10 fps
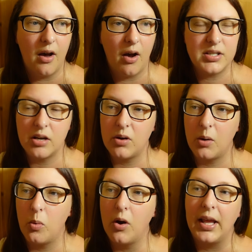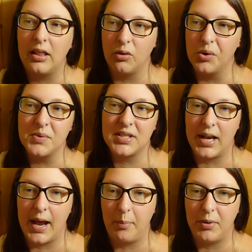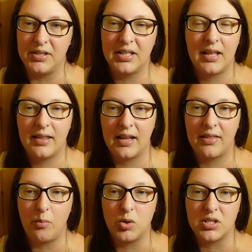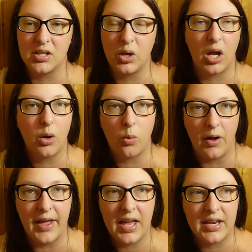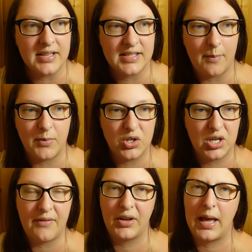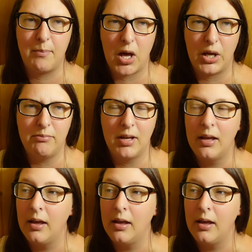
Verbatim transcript: I don't know what he thought was going to happen. Did he think they were just going to go quiet and accept that she never came home?